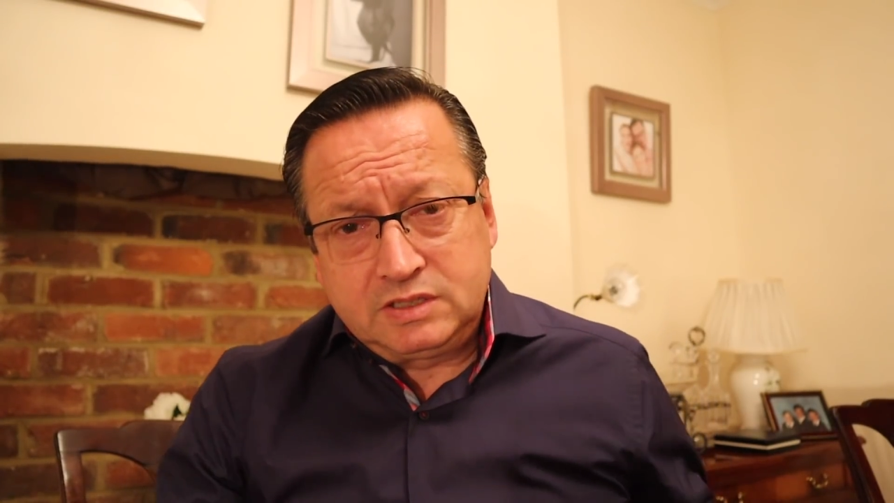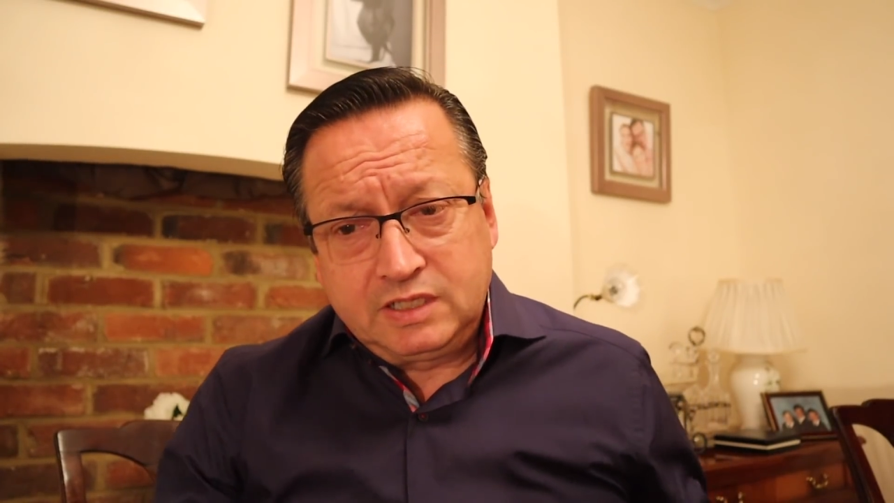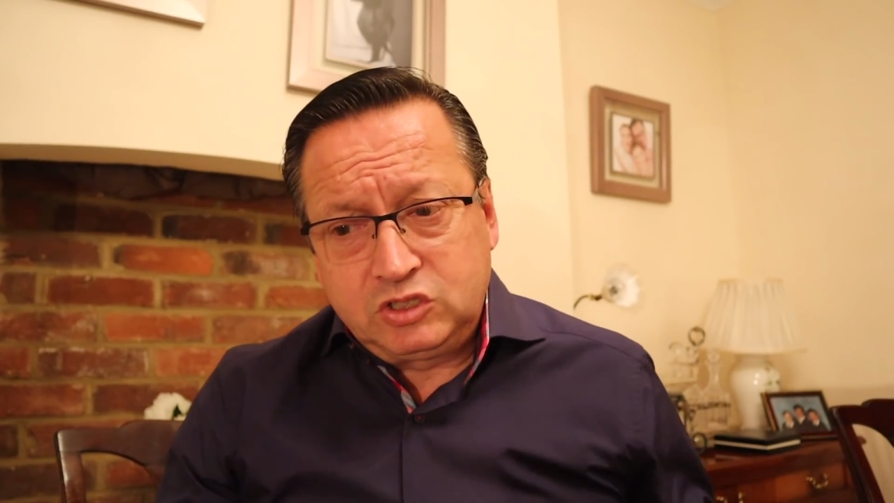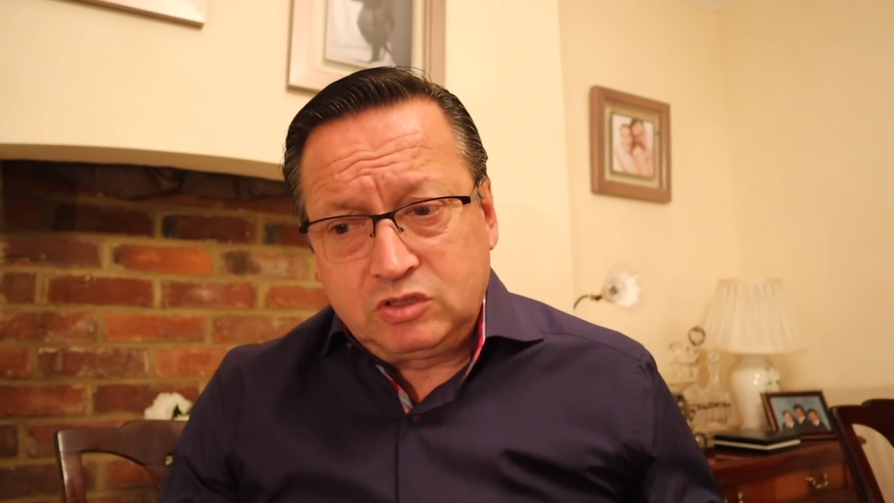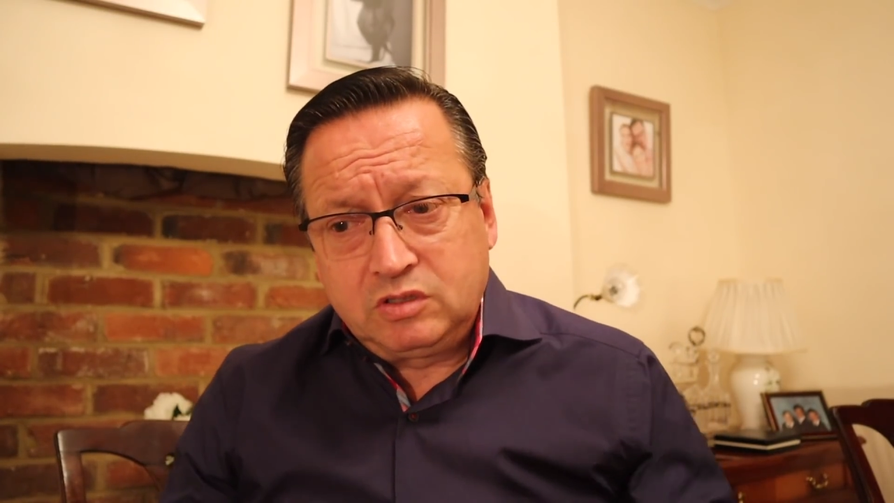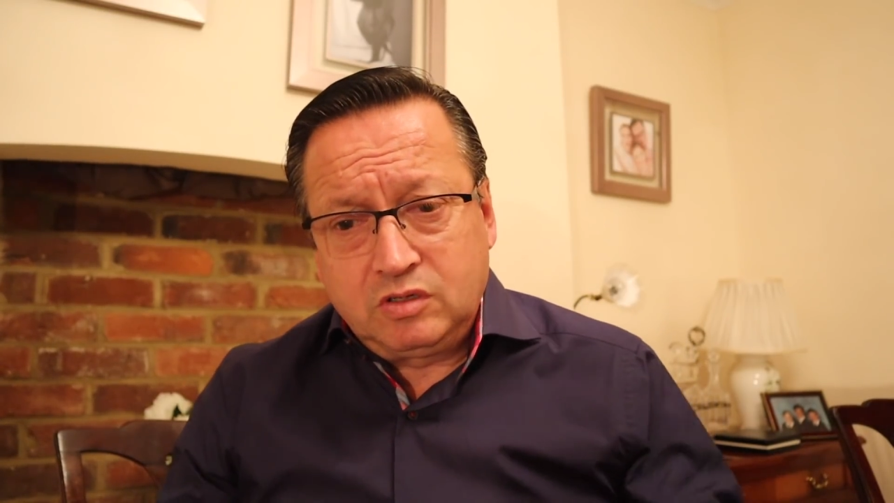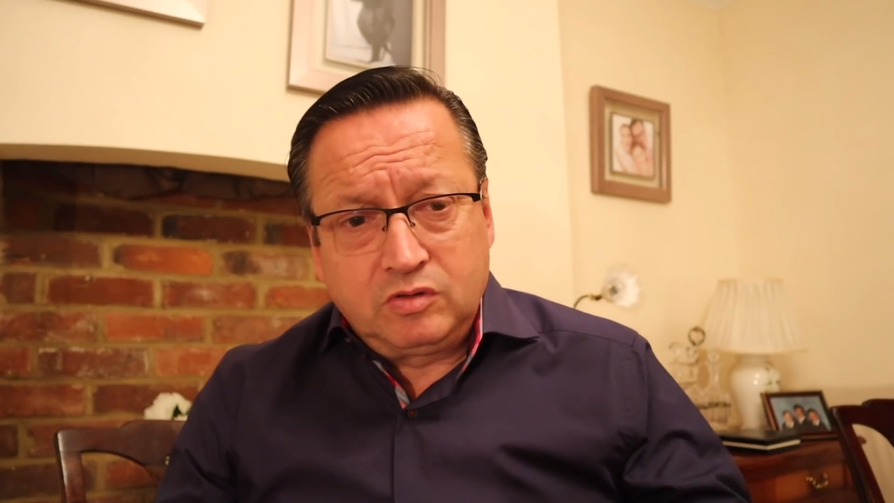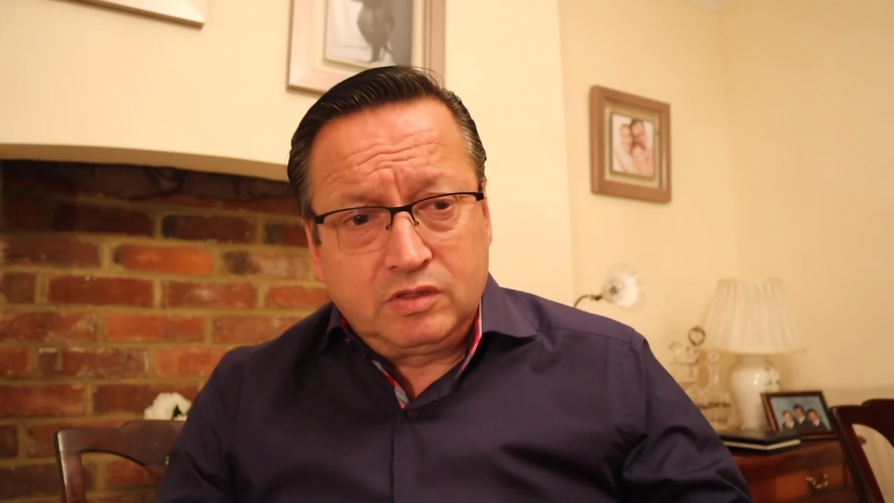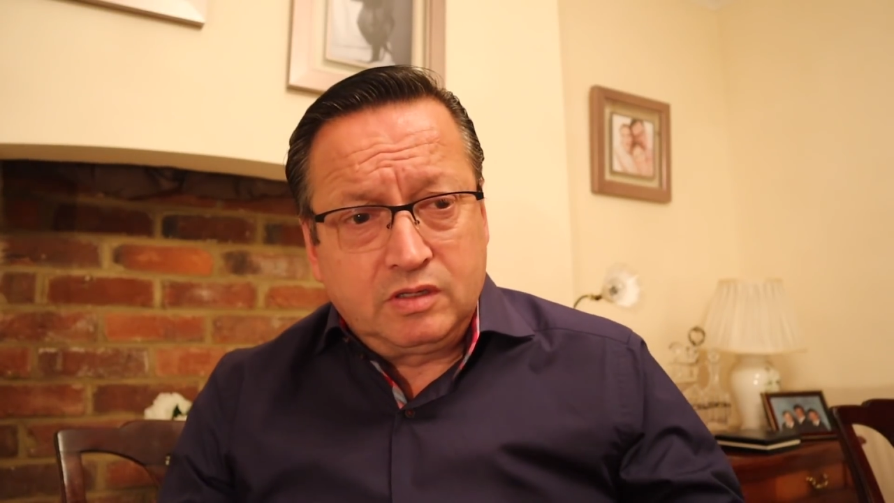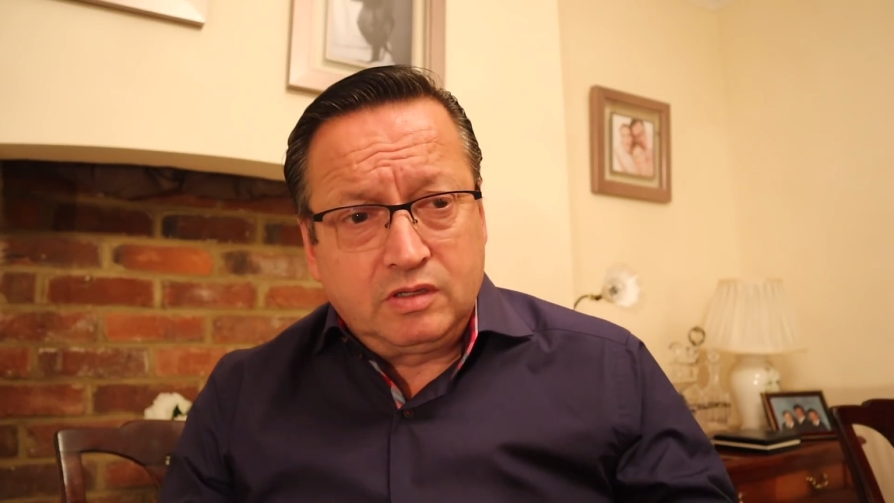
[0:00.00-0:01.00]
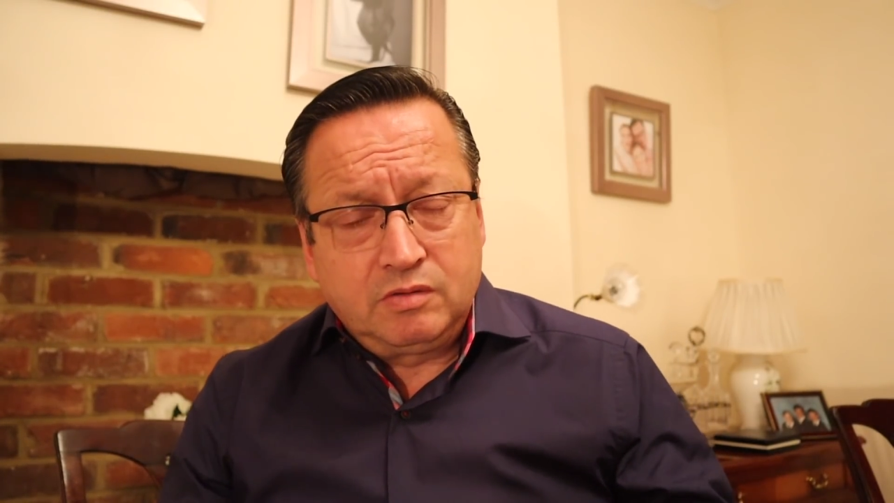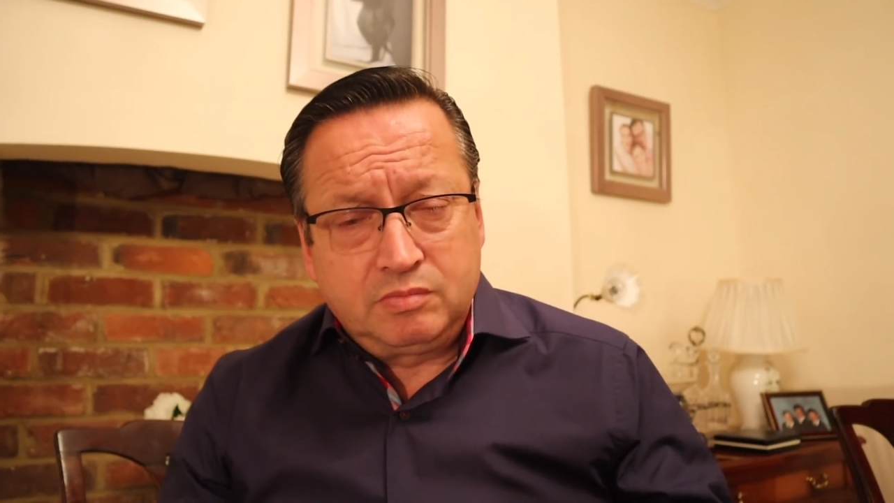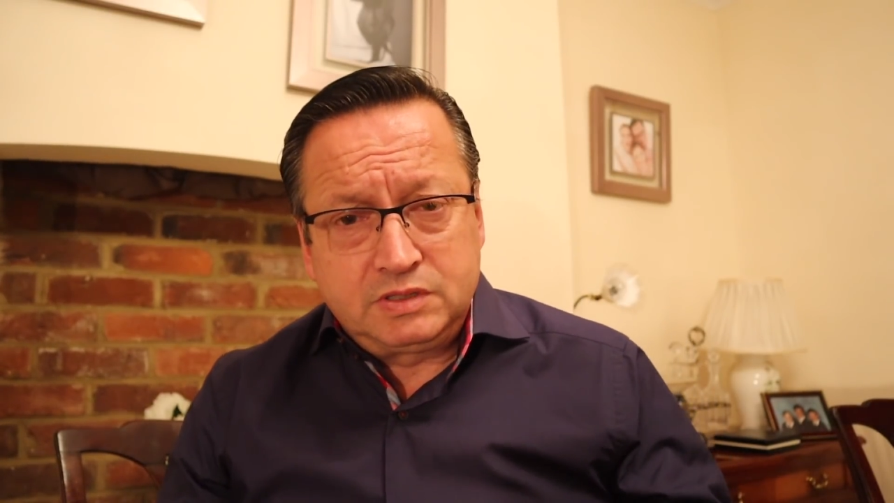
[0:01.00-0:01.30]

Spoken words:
session on the